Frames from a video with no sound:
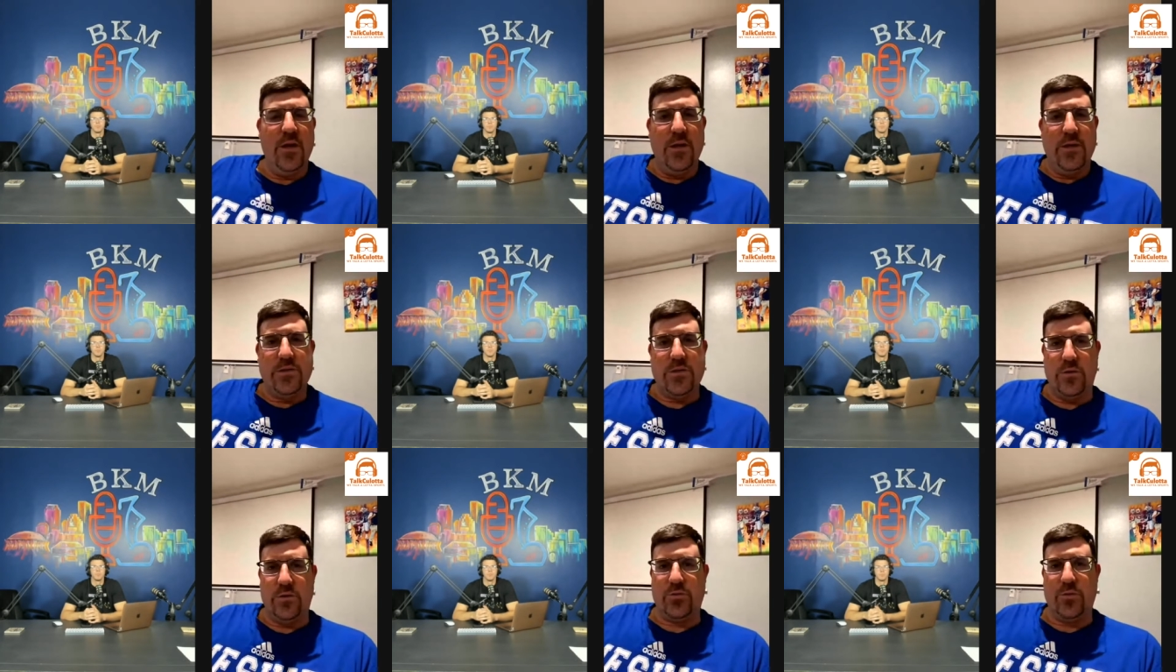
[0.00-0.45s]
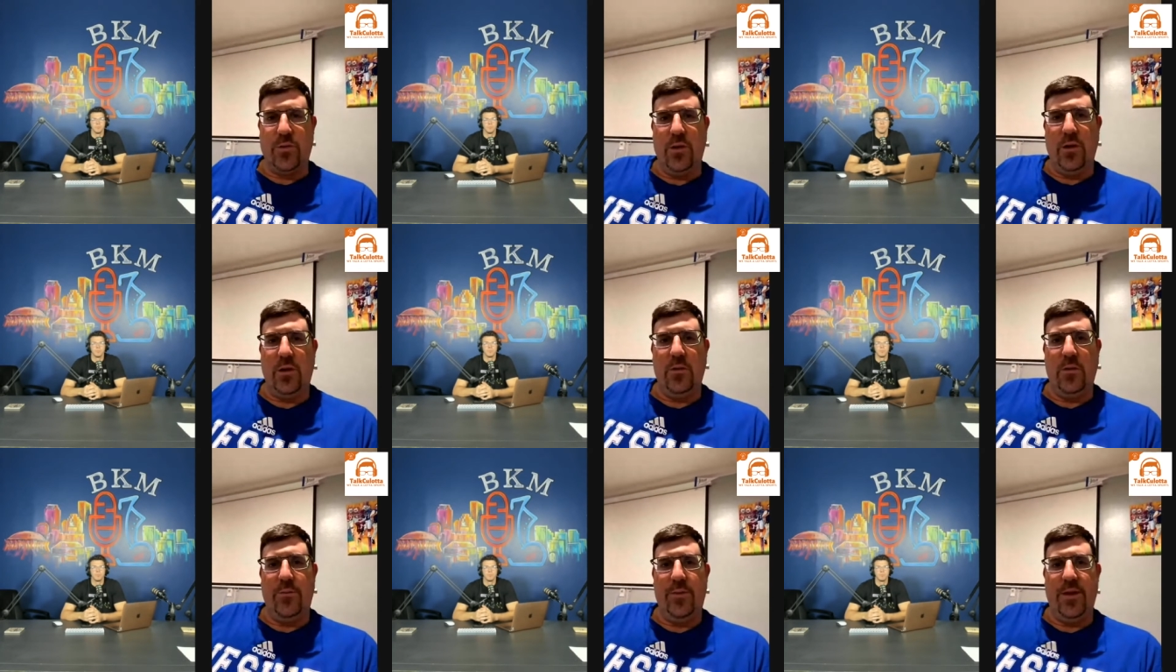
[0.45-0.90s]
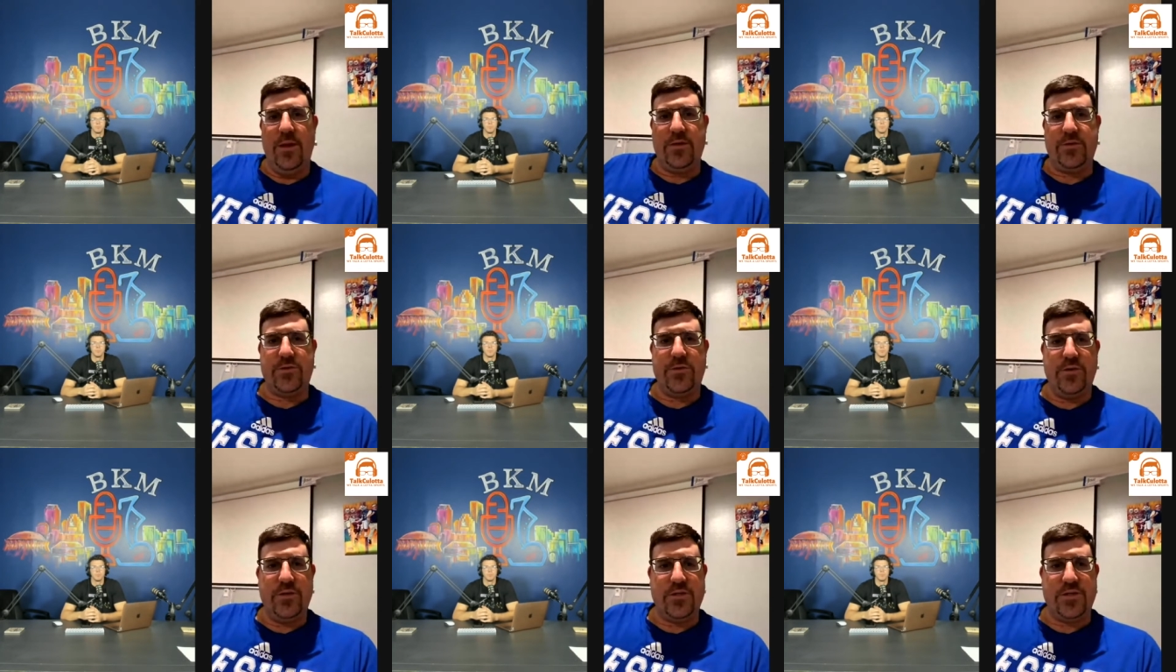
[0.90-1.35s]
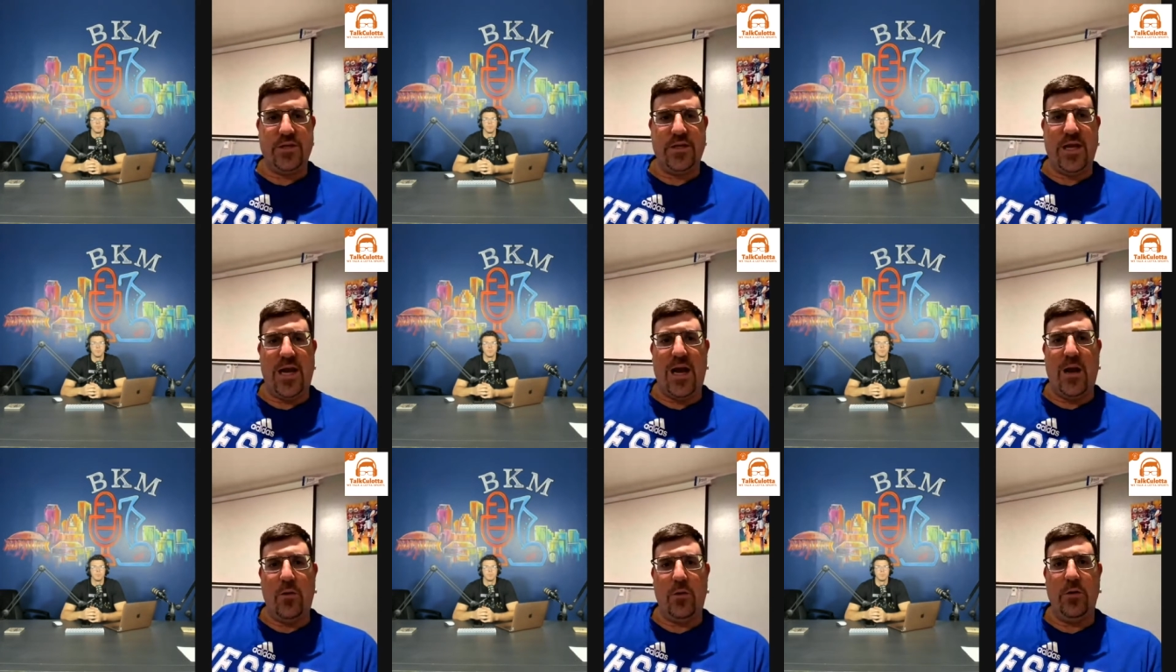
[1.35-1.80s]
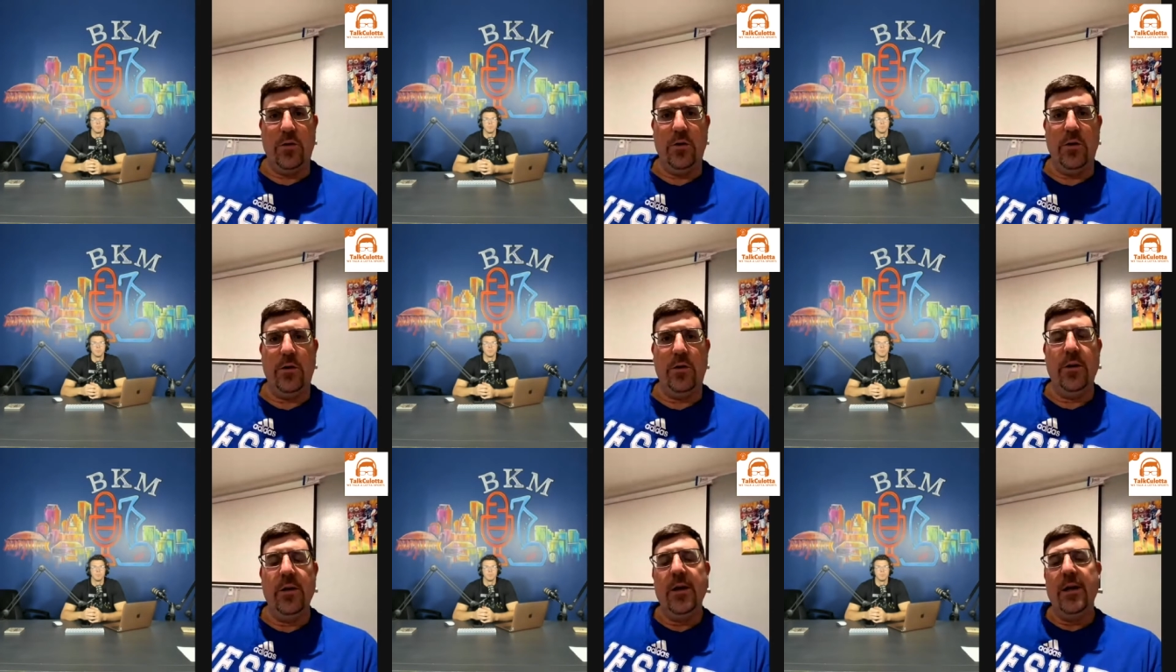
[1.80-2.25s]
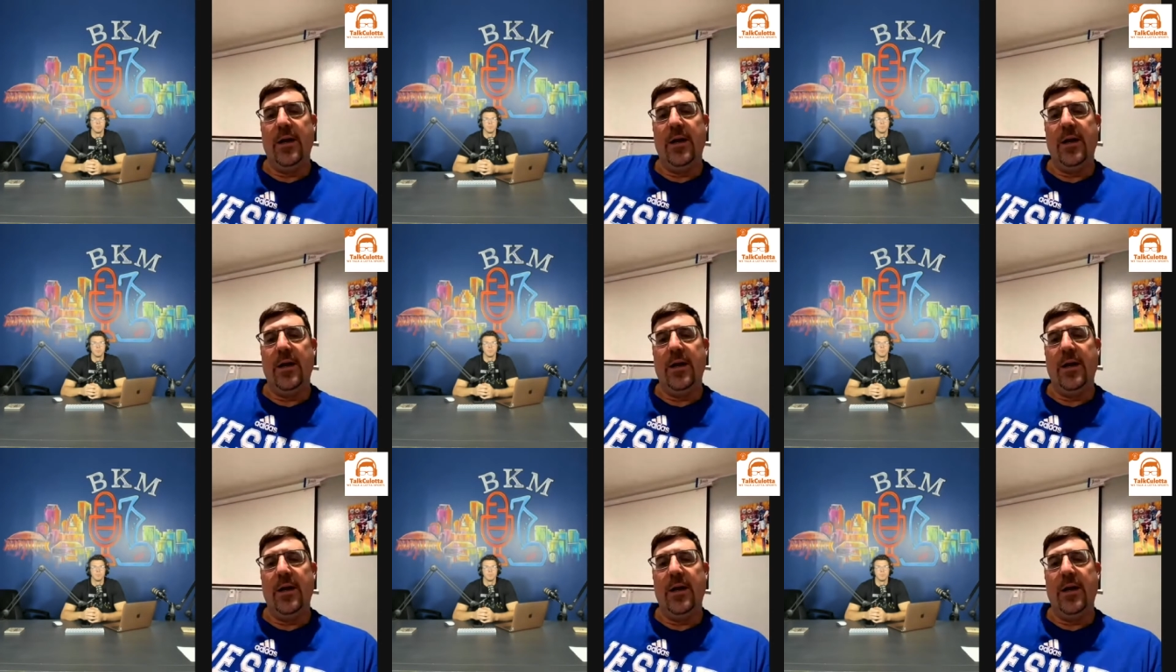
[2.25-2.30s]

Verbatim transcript: So it's really going to be interesting to see how good